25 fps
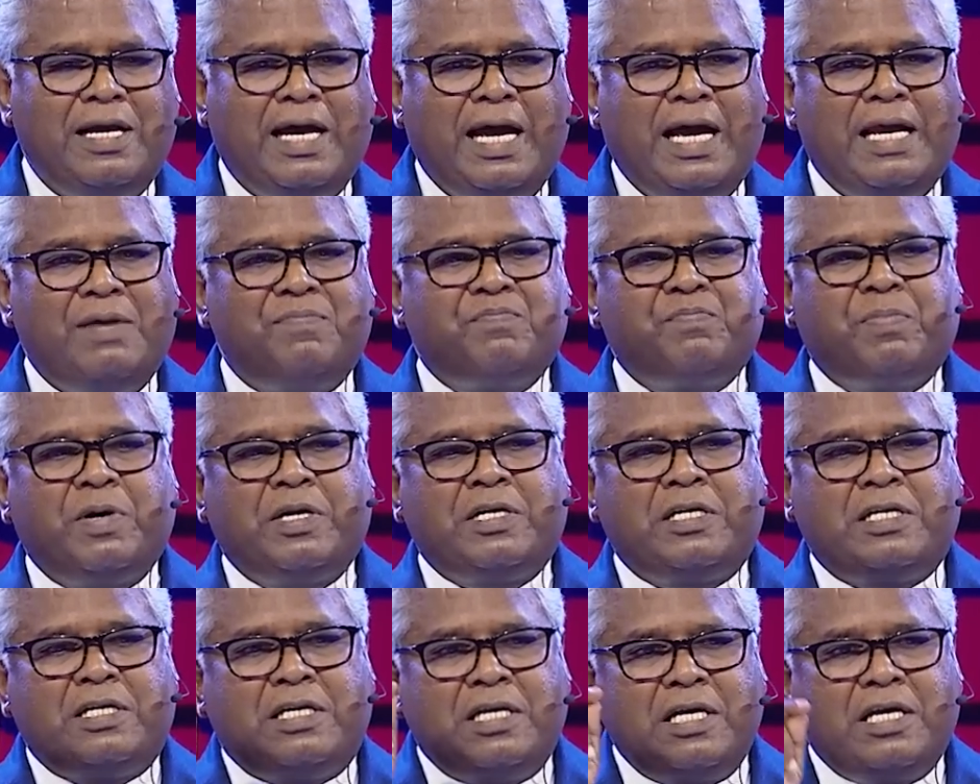and
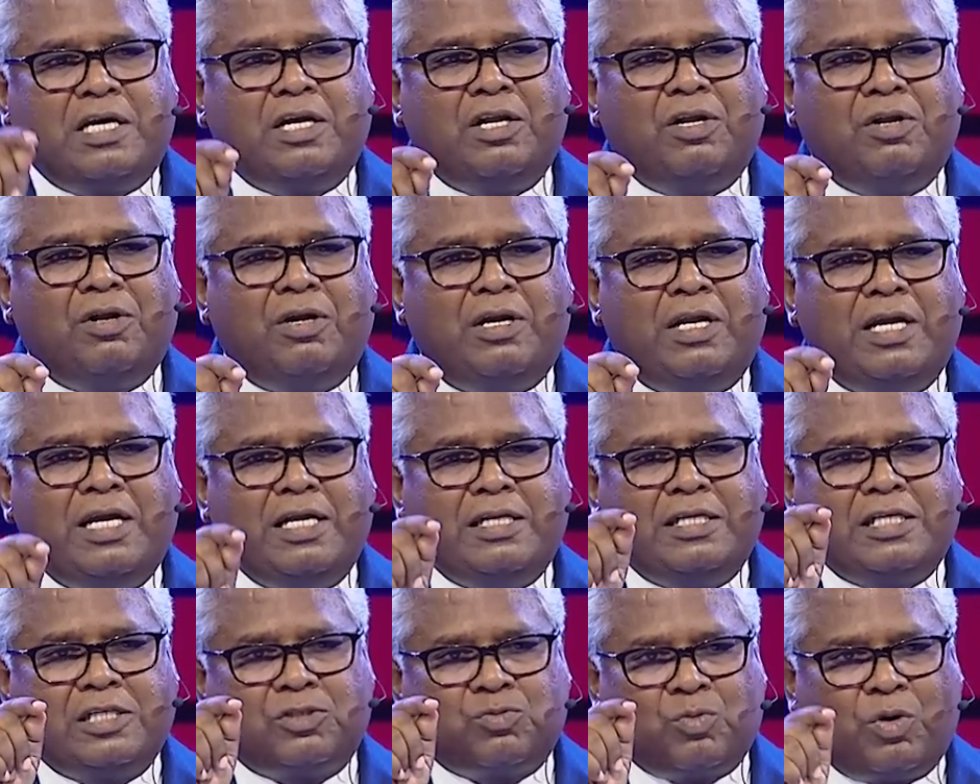particularly
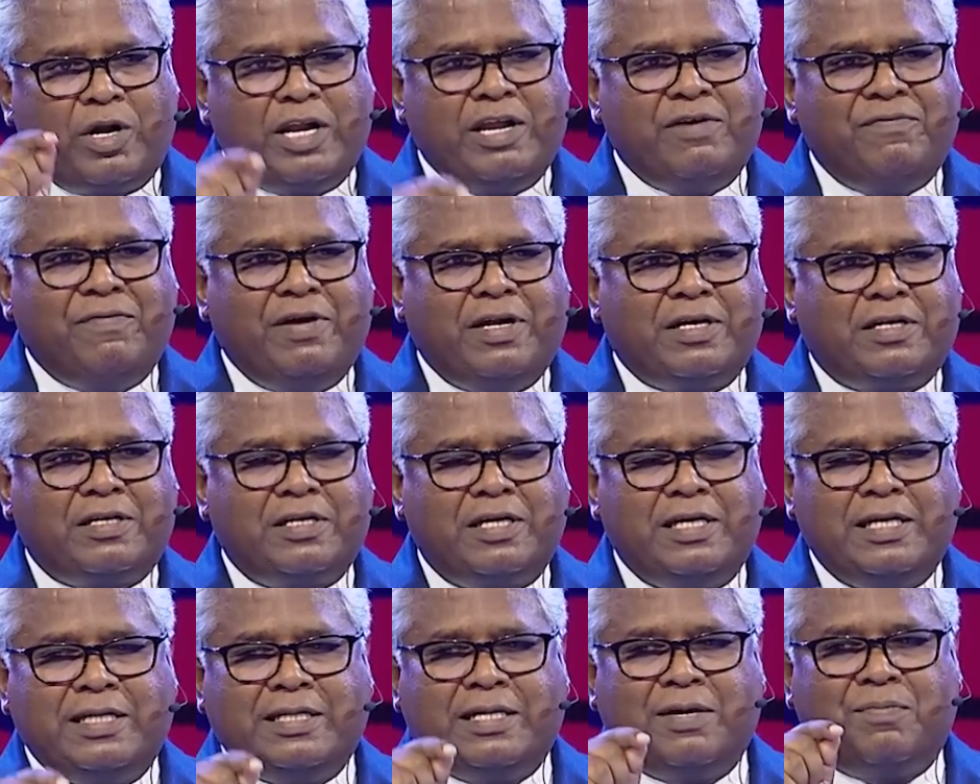in this one event,
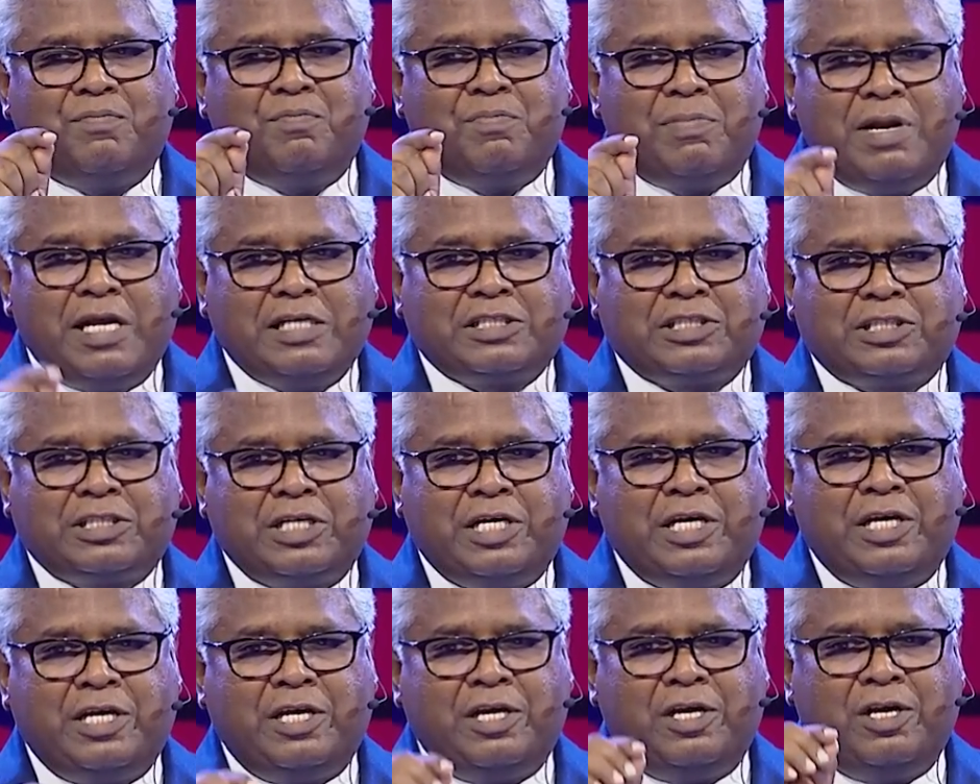in the
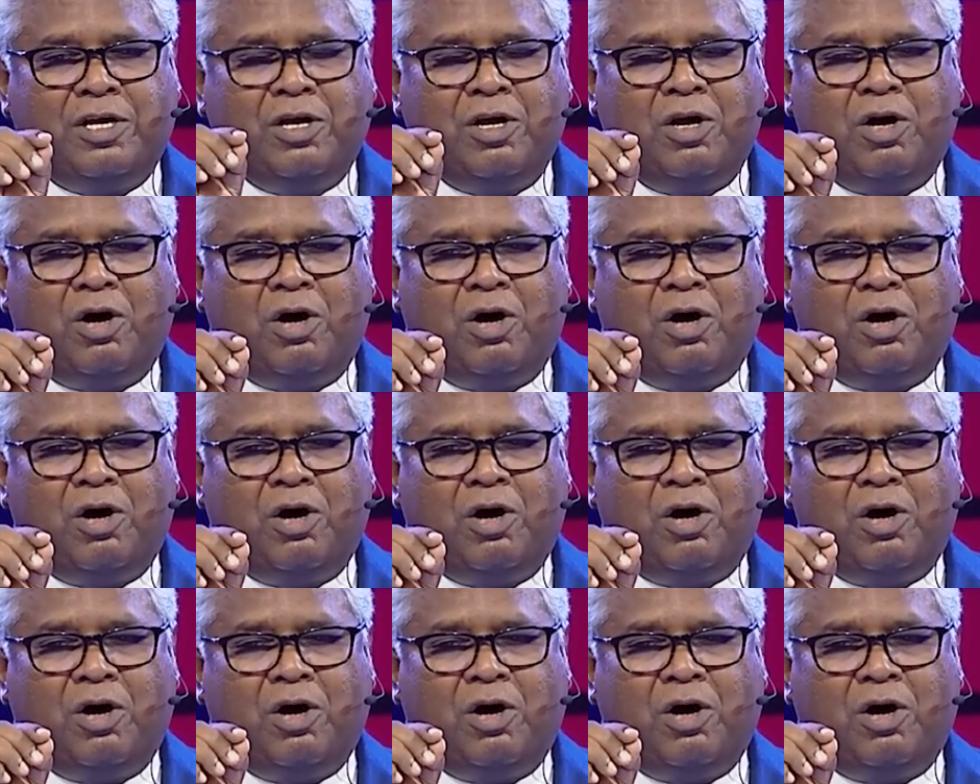blessing